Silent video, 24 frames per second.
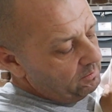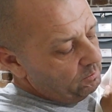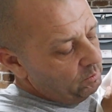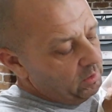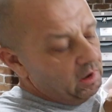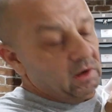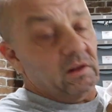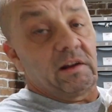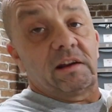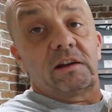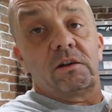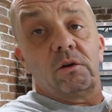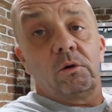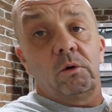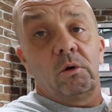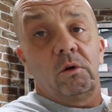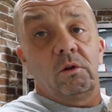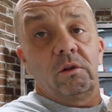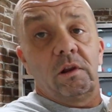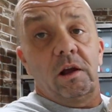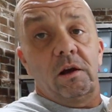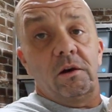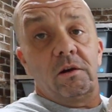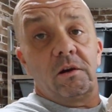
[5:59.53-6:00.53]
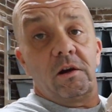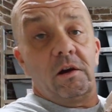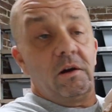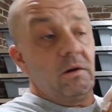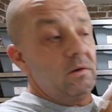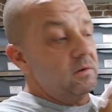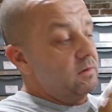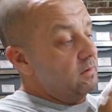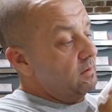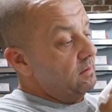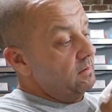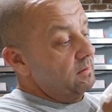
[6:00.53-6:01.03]
Really cool
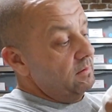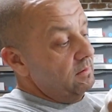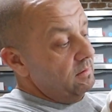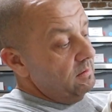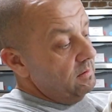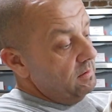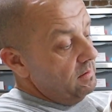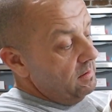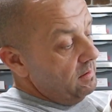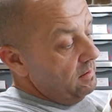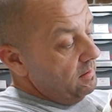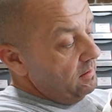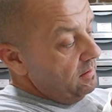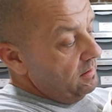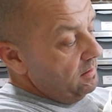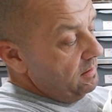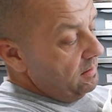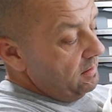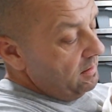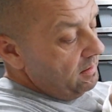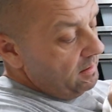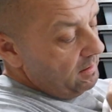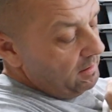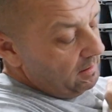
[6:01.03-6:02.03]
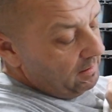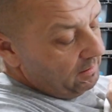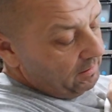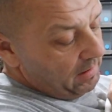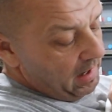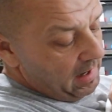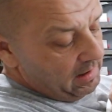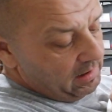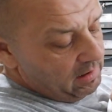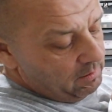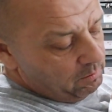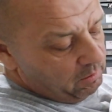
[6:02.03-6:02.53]
logo.
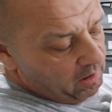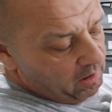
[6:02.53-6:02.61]
Thank you,